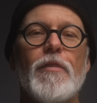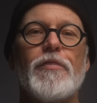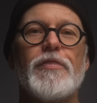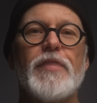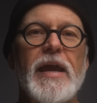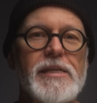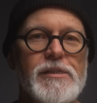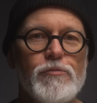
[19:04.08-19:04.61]

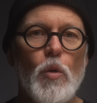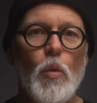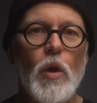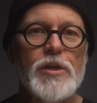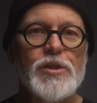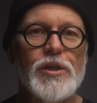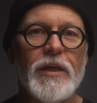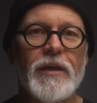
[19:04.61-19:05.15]
Thanks for
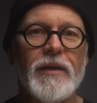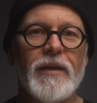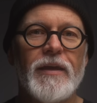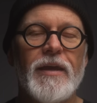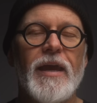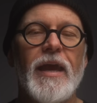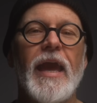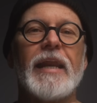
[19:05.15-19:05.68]
watching
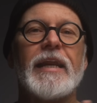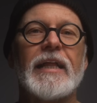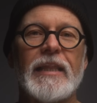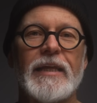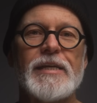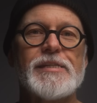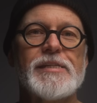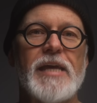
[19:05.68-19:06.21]
and
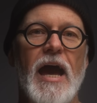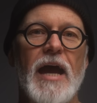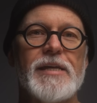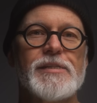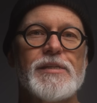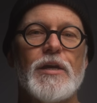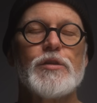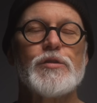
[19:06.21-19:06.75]
clear
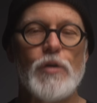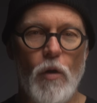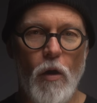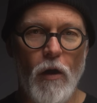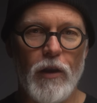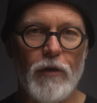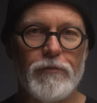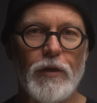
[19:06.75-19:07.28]
skies to
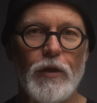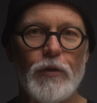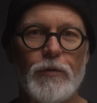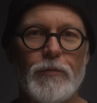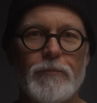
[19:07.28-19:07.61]
all of you.